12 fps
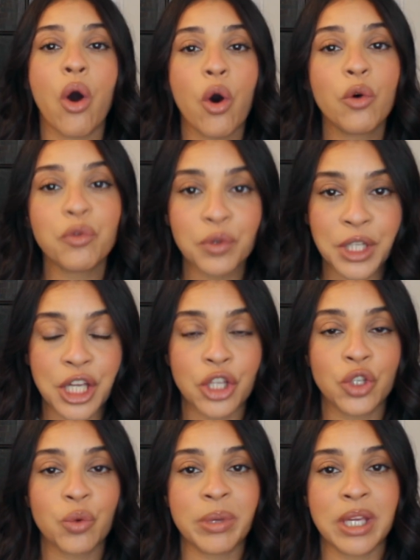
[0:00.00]

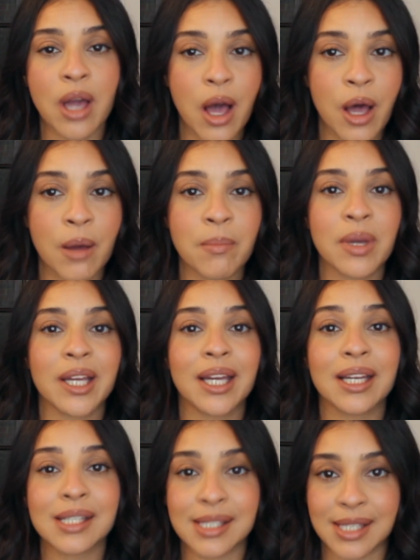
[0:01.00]
hopefully you become
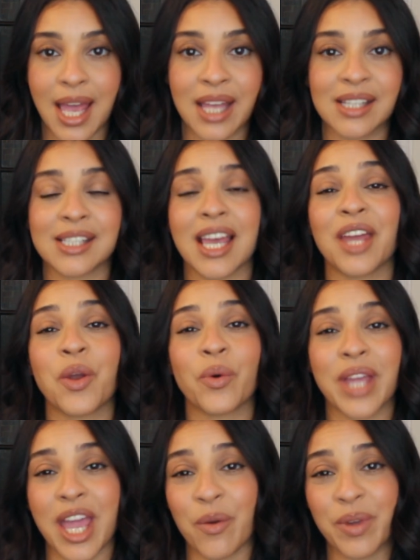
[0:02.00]
content and
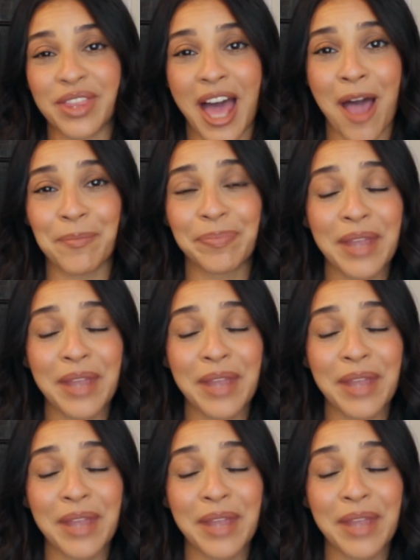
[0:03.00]
okay with that.